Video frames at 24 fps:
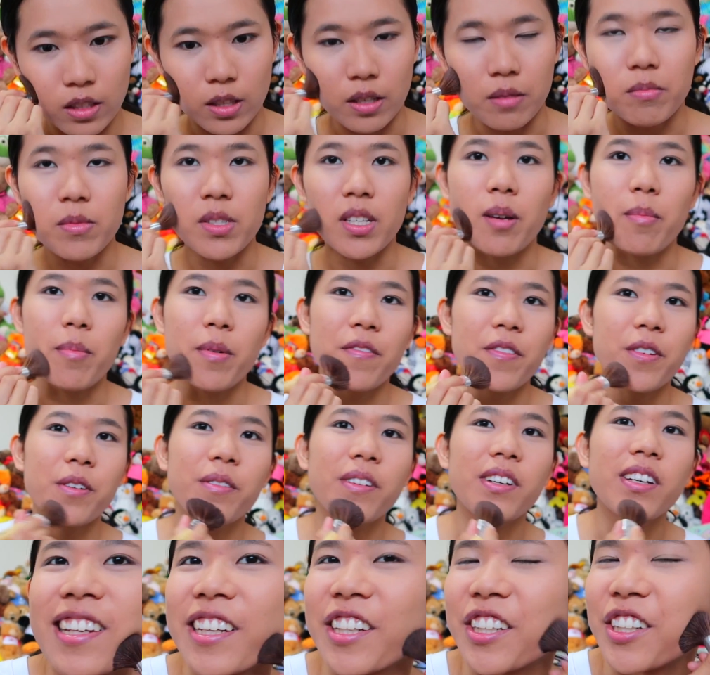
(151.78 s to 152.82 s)
Thumbs up if
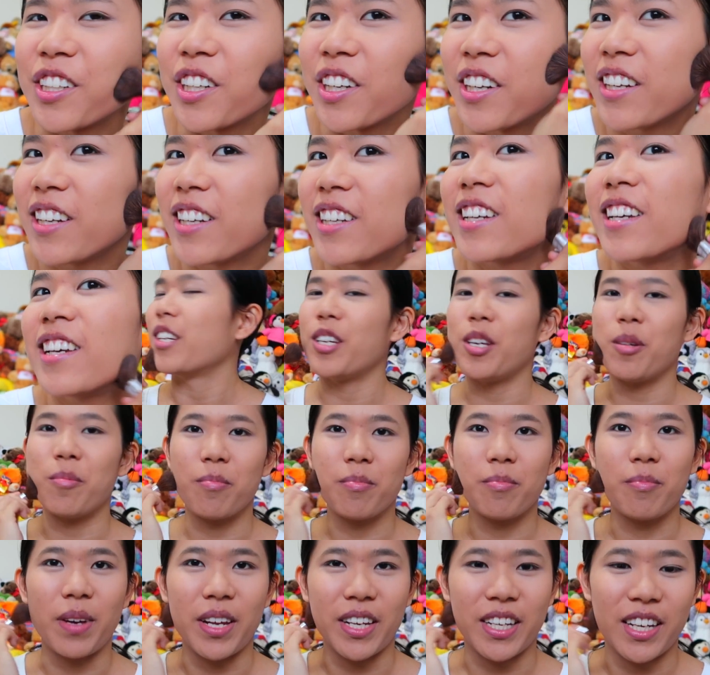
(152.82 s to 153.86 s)
you hear
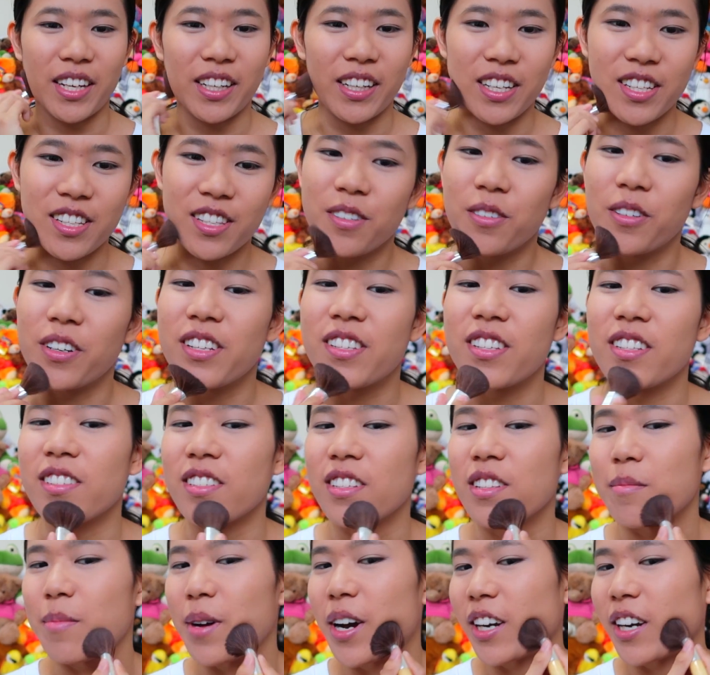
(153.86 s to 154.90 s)
him making his noises in the